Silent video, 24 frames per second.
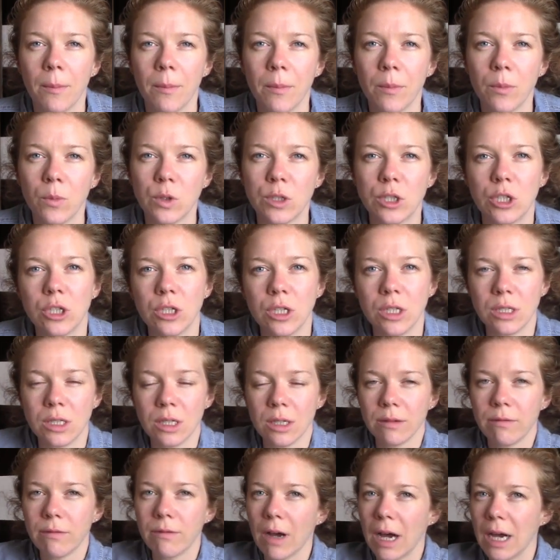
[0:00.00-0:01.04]
which she
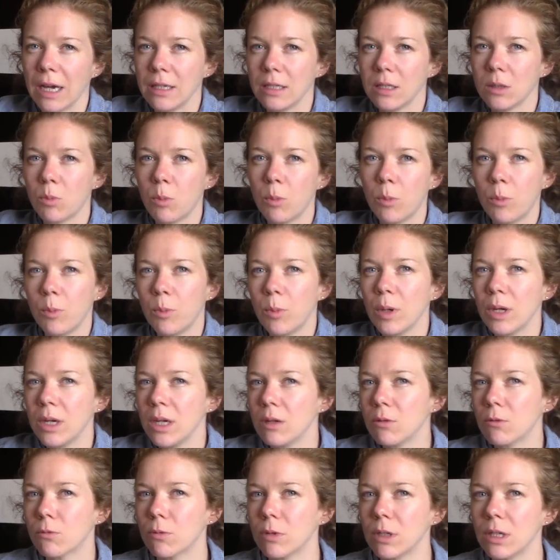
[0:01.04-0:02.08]
did find. But
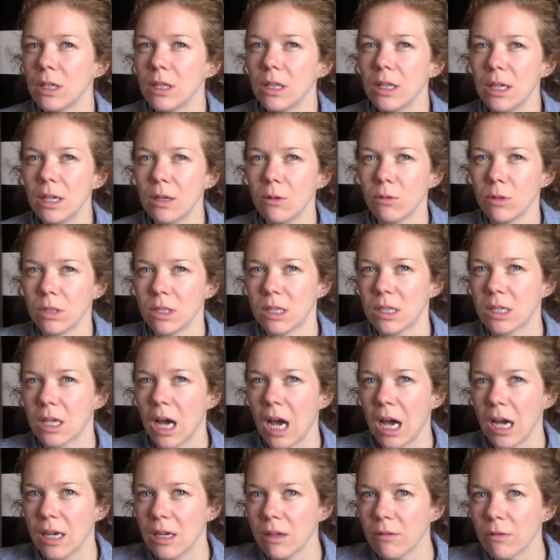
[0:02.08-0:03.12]
it really was
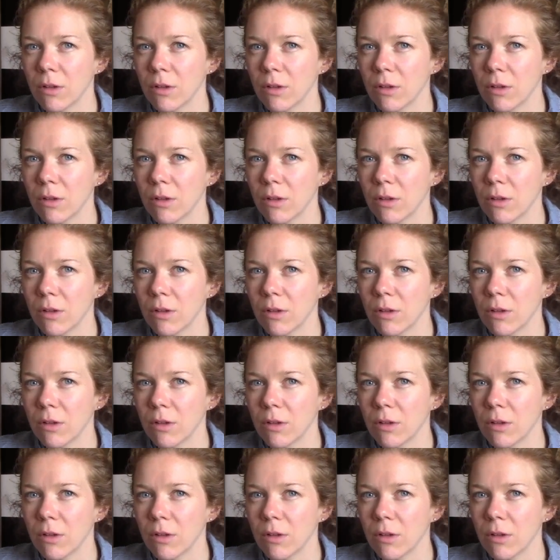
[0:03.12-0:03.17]
kind of